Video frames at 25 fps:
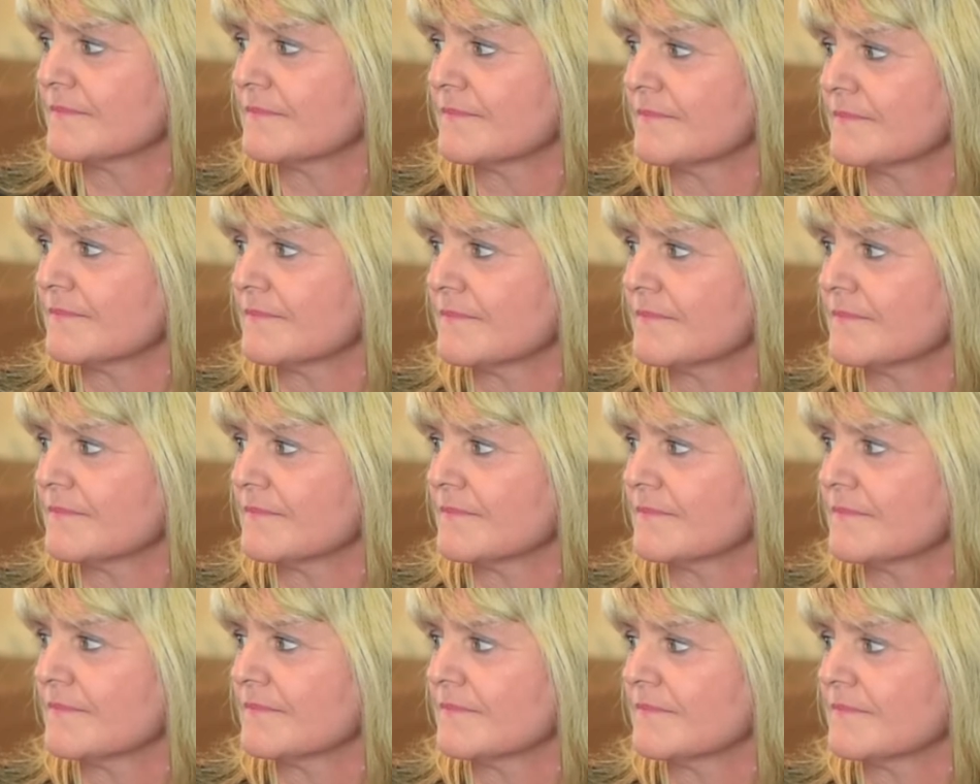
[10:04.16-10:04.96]

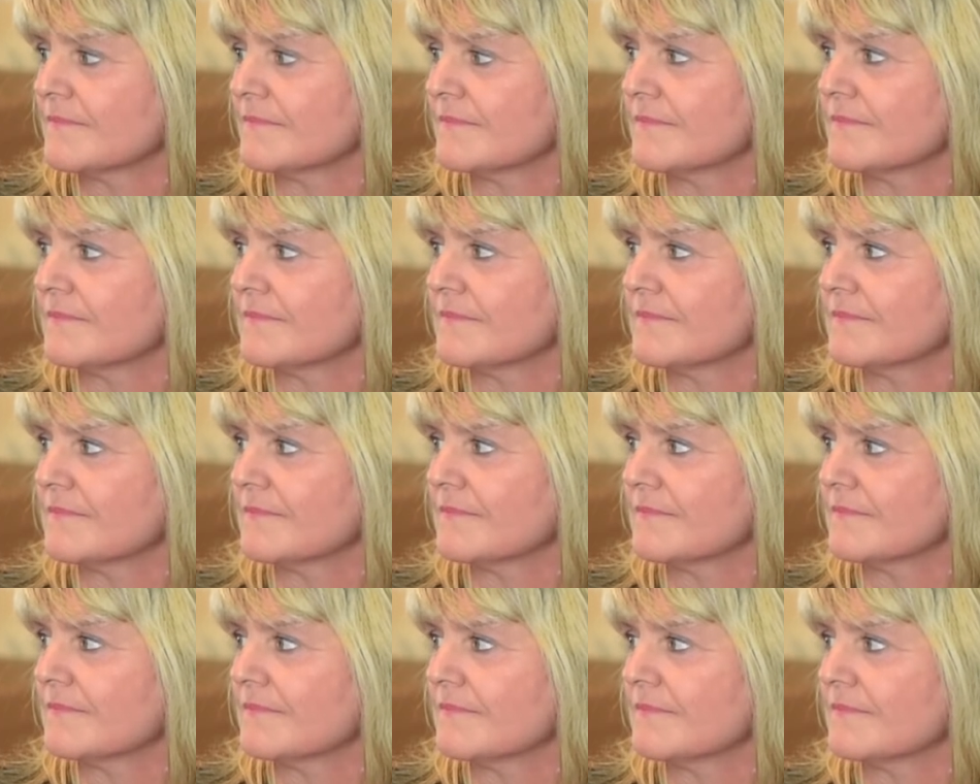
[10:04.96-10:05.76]

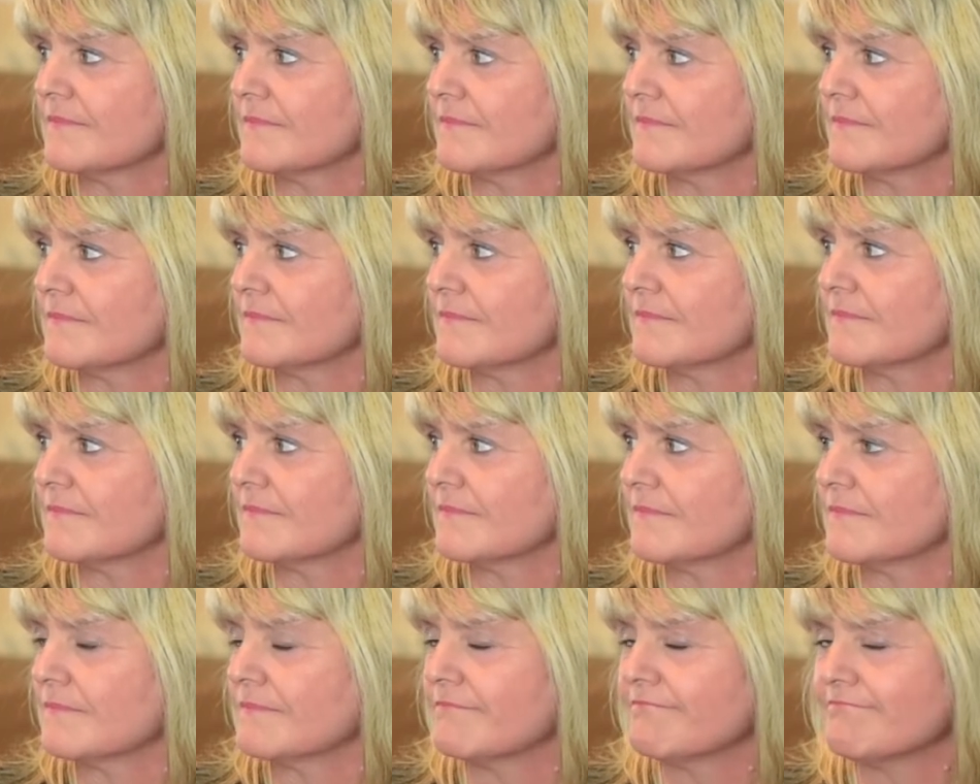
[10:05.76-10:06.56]

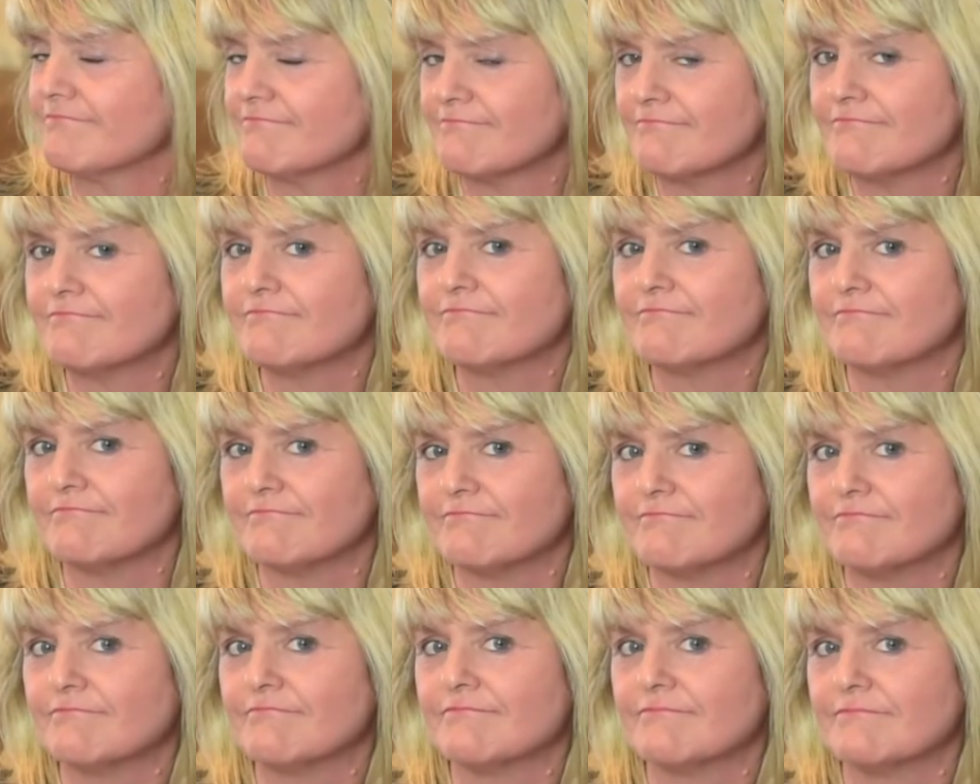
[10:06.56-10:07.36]

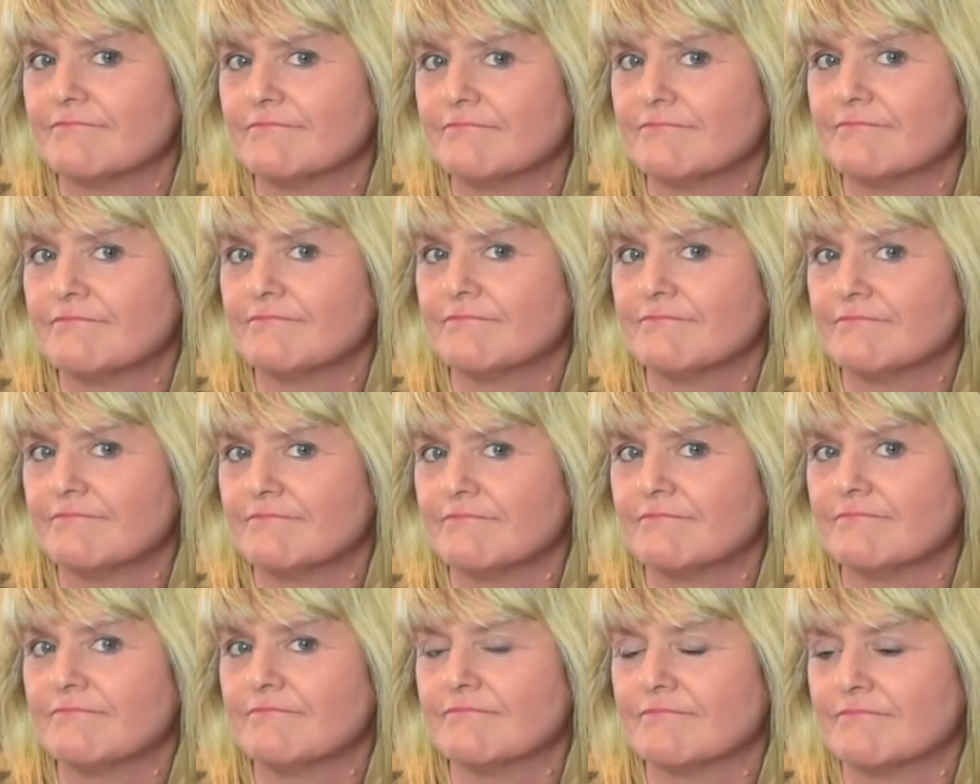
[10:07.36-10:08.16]

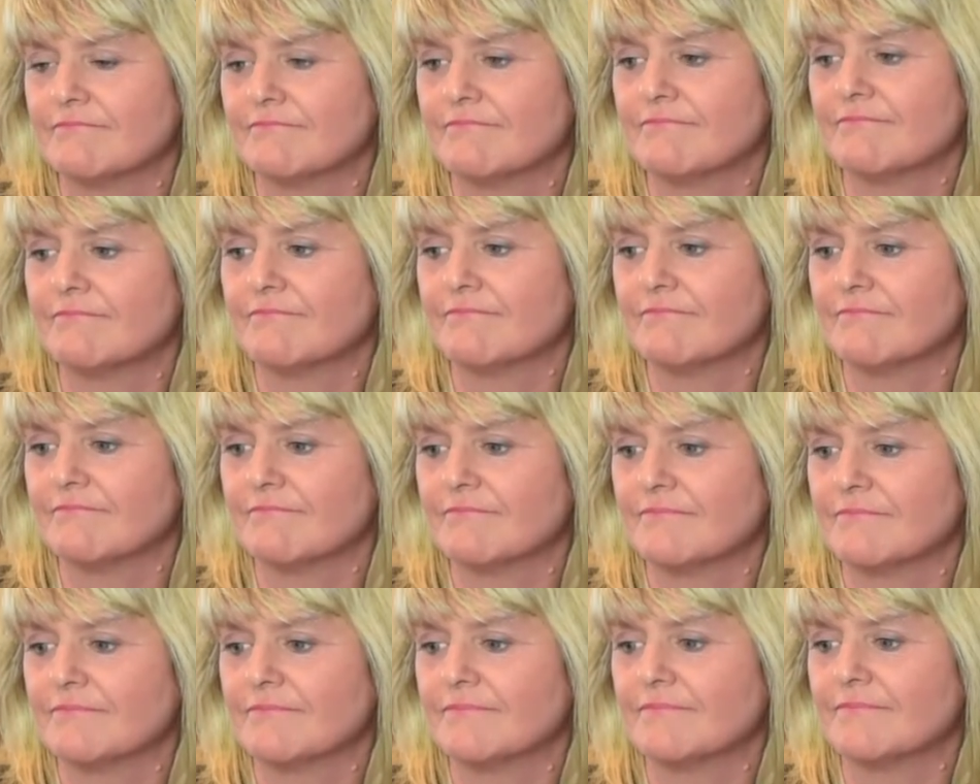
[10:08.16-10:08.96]

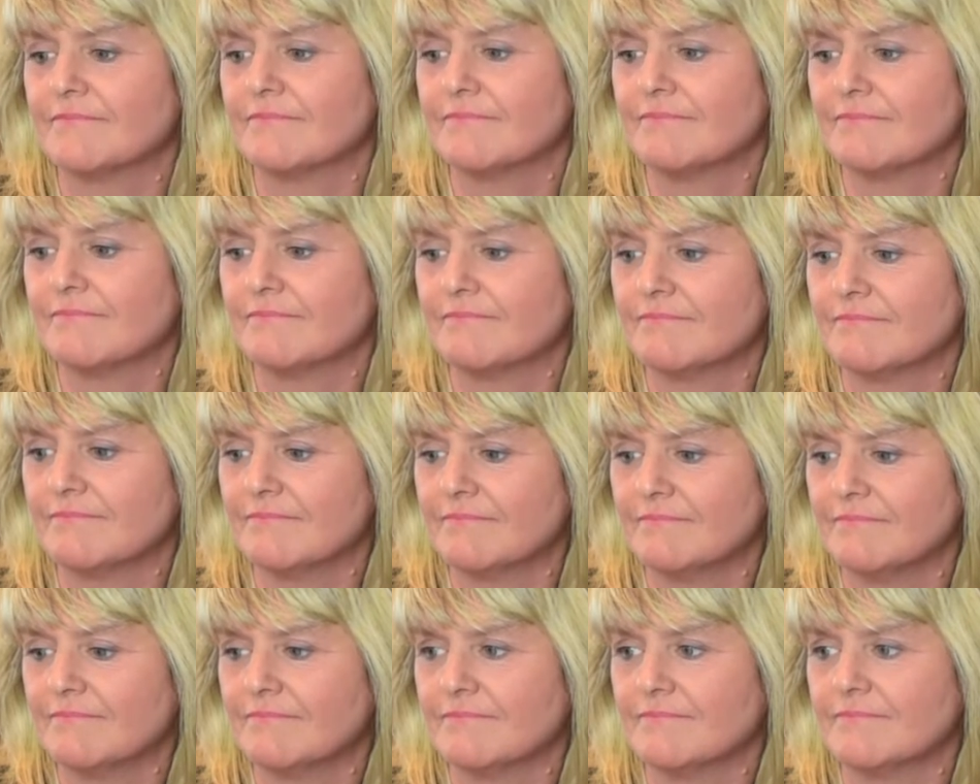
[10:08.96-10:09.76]

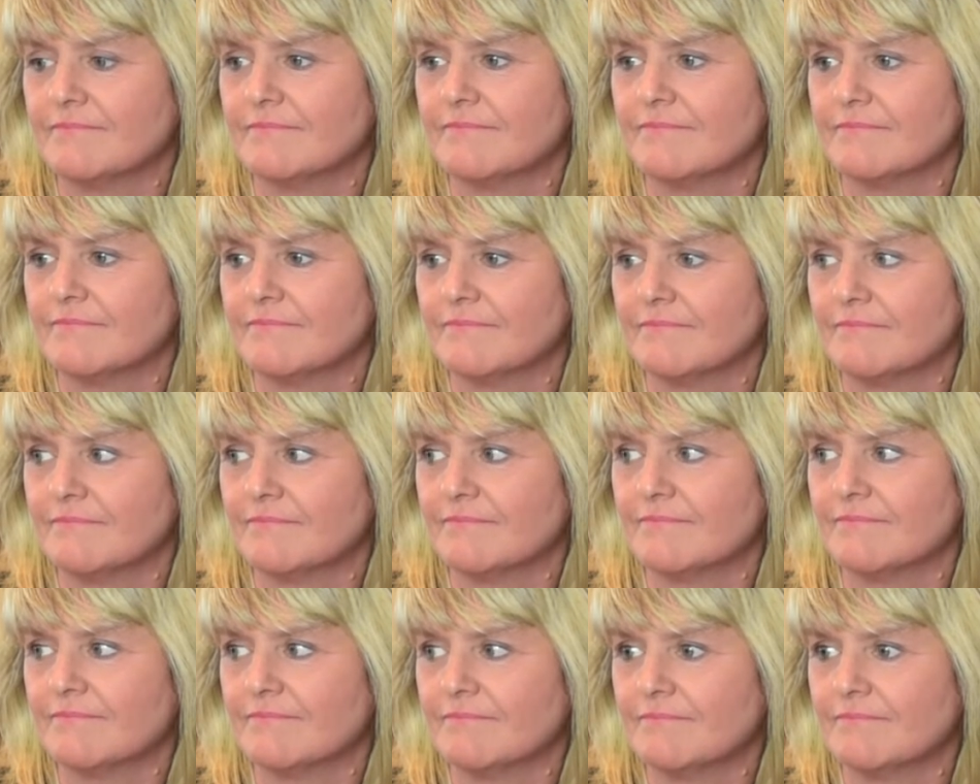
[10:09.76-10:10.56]

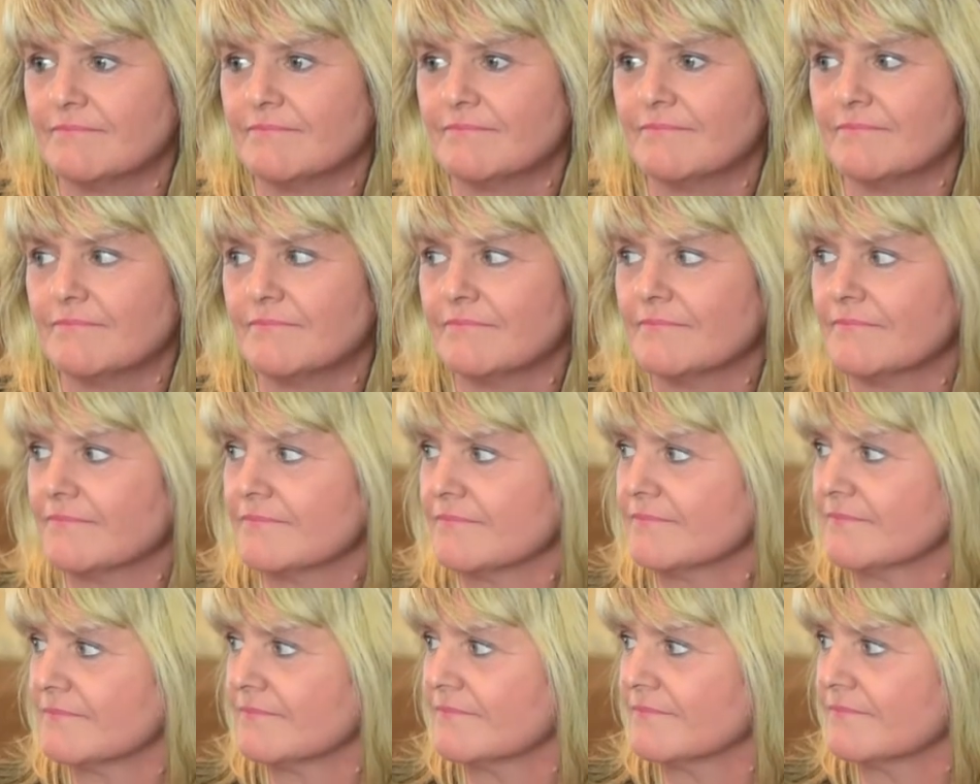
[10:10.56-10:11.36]

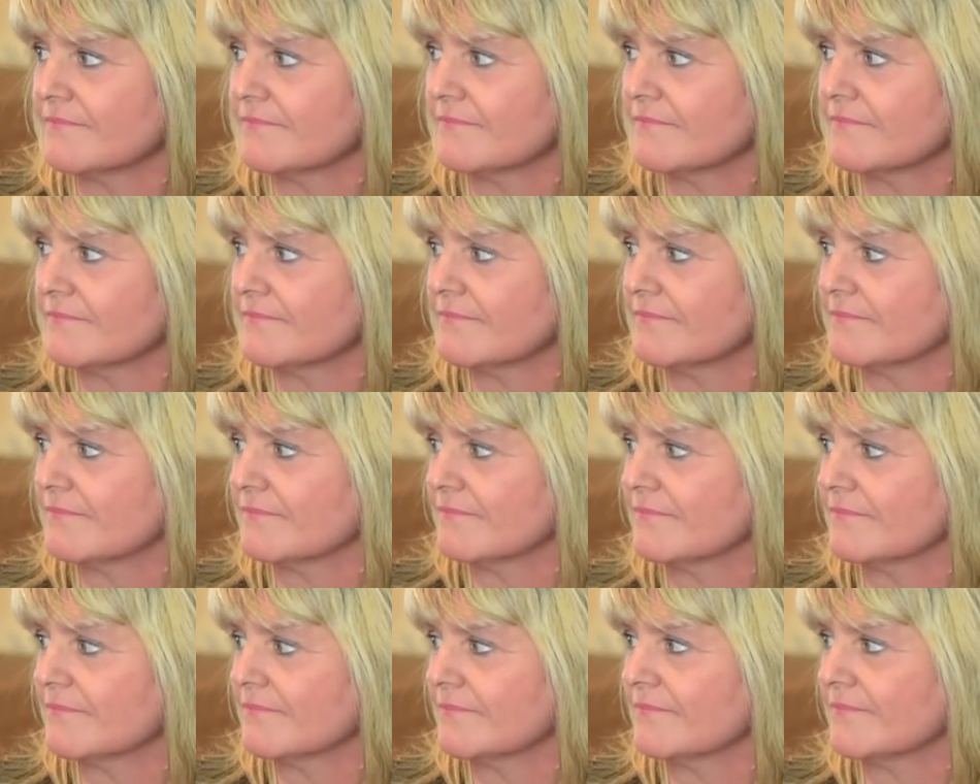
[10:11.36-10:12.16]
(not speaking)